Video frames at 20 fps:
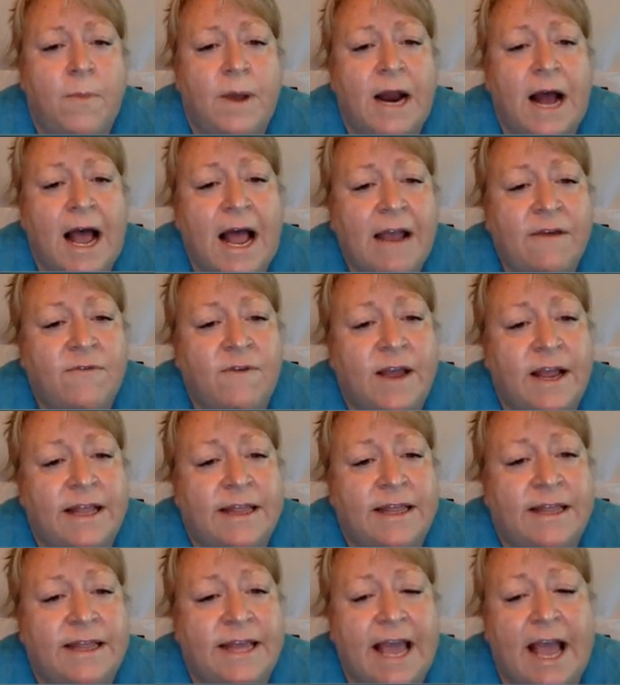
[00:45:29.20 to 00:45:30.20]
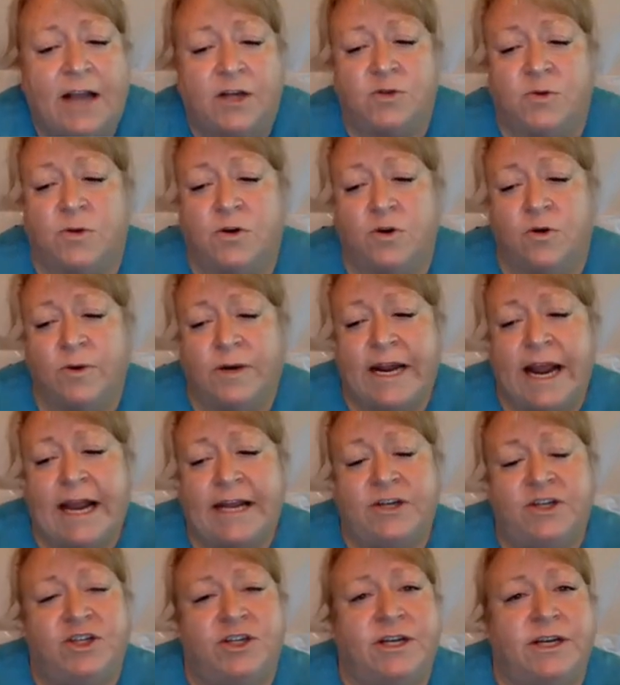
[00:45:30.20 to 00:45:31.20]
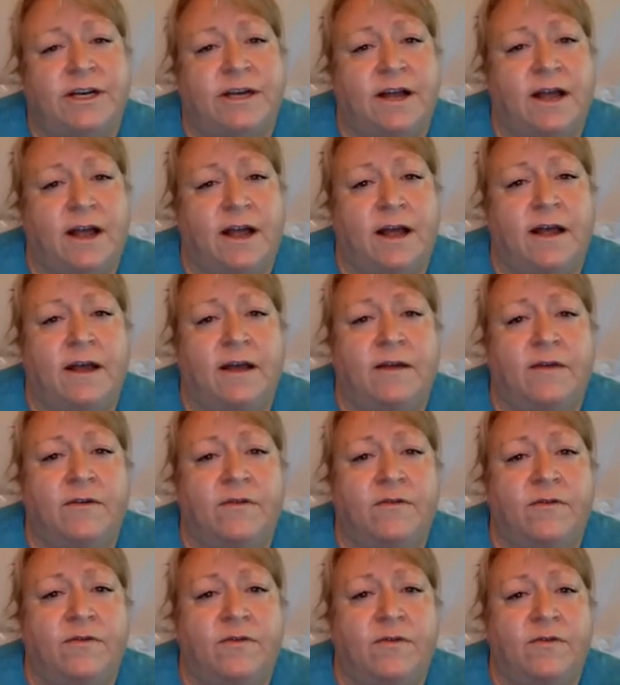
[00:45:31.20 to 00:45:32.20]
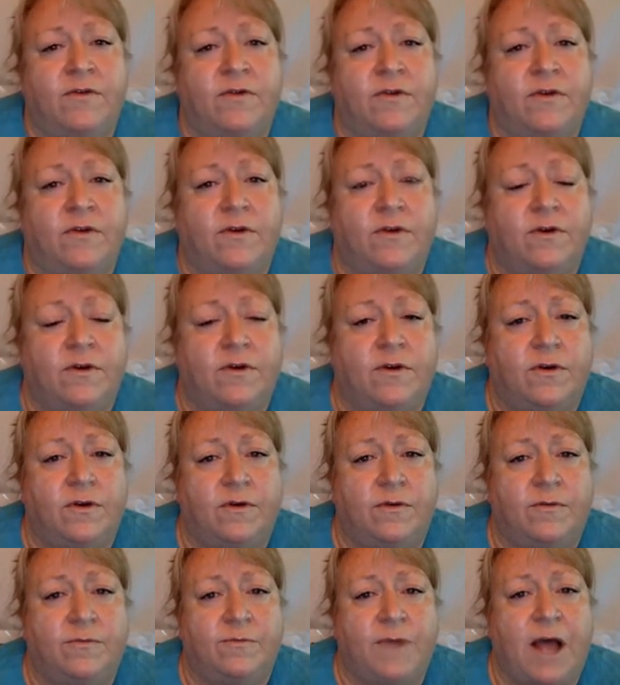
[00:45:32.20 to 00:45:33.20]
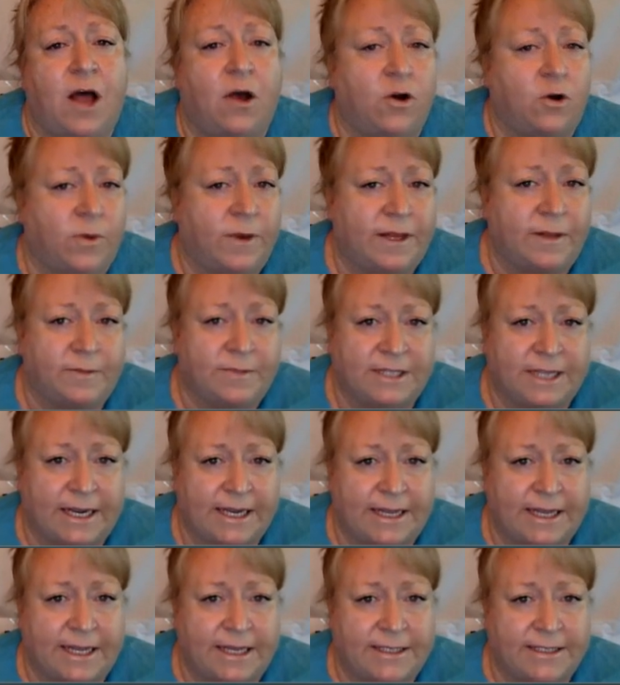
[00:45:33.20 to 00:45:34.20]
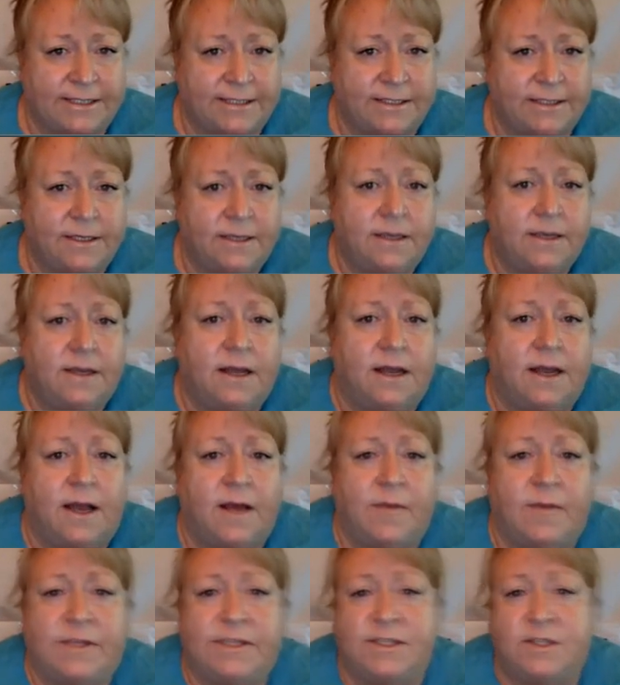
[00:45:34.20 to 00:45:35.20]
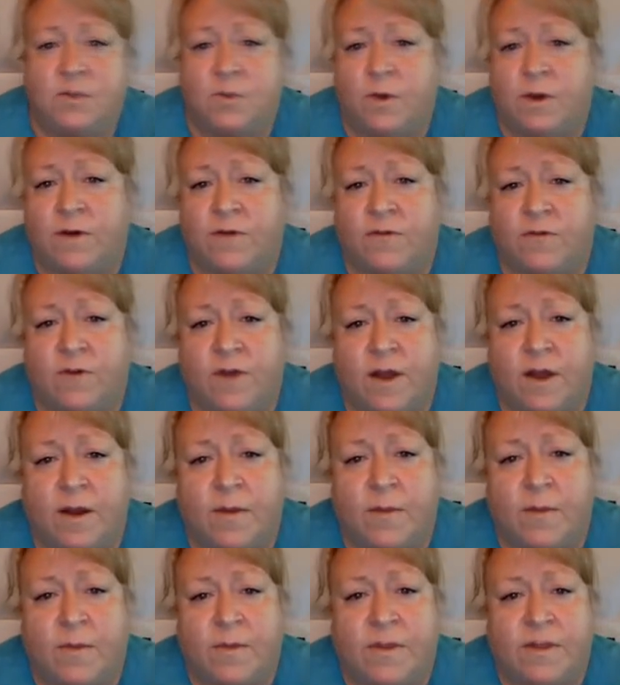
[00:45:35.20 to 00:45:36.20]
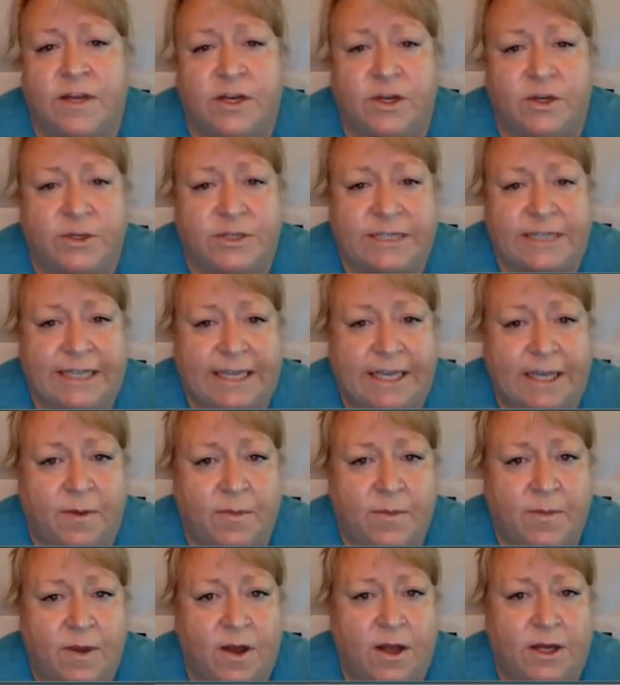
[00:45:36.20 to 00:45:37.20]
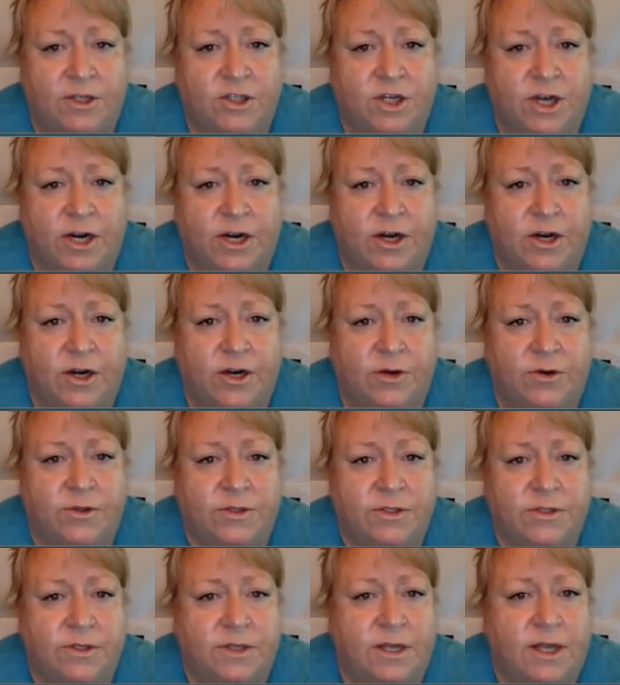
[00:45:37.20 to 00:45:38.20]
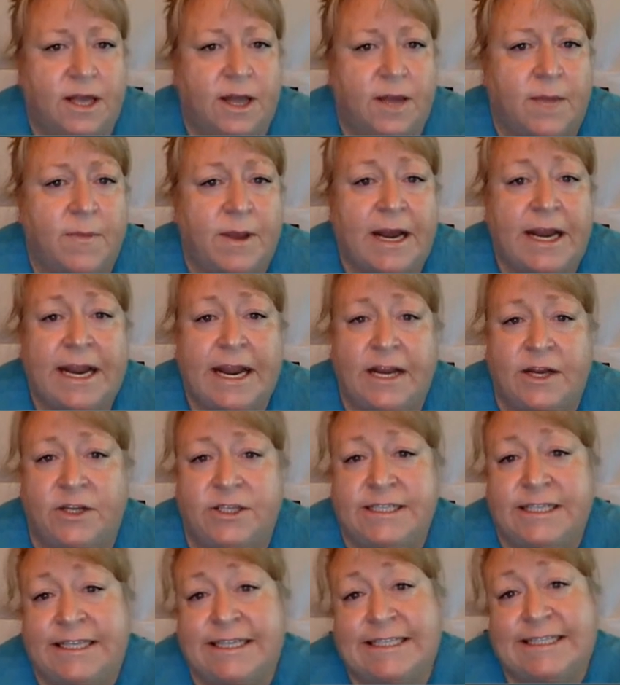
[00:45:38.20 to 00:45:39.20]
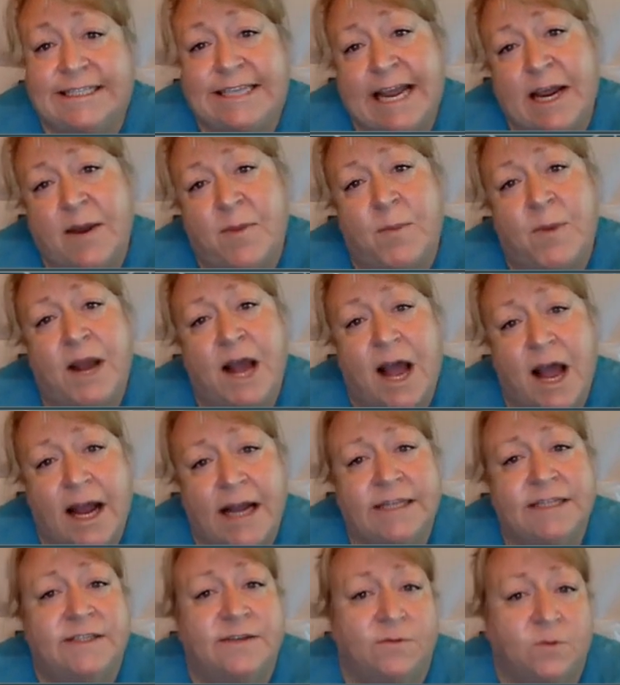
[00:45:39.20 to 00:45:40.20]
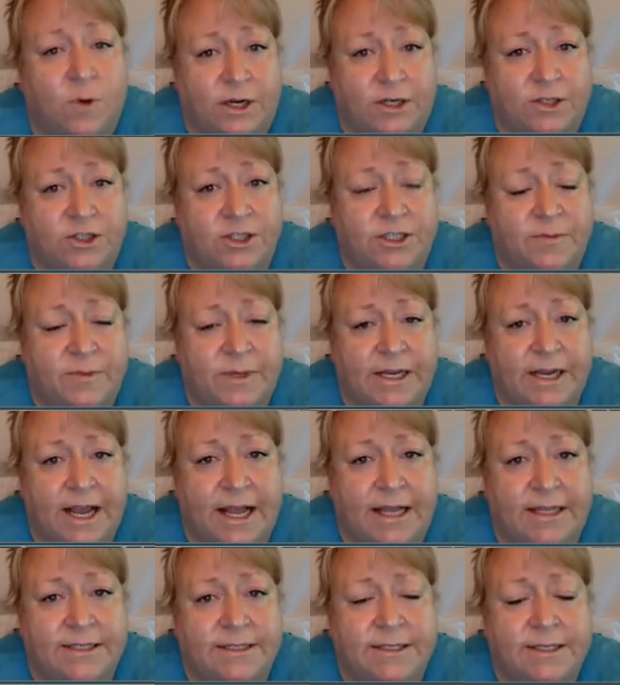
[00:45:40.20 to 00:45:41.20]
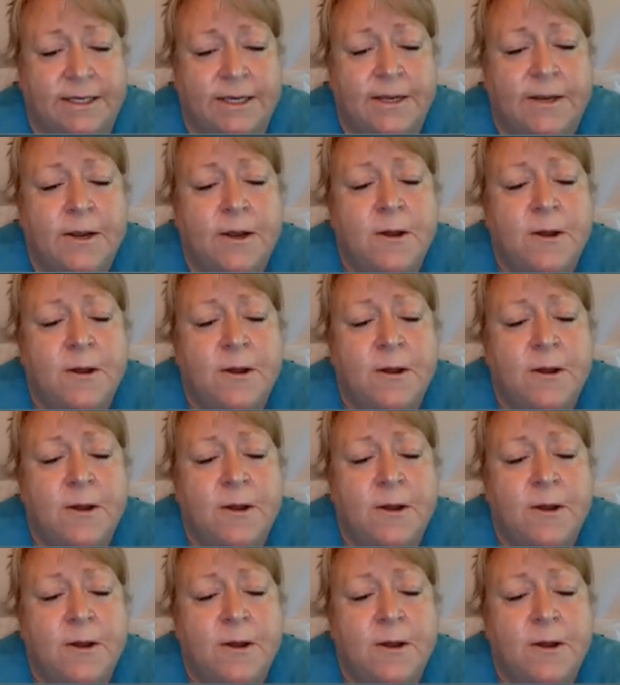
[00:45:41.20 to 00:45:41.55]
But I find that the actual creation of algorithms like this. Um, this is one from the Newseum on Junk News. Um, and again, you see the same kinds of questions being asked.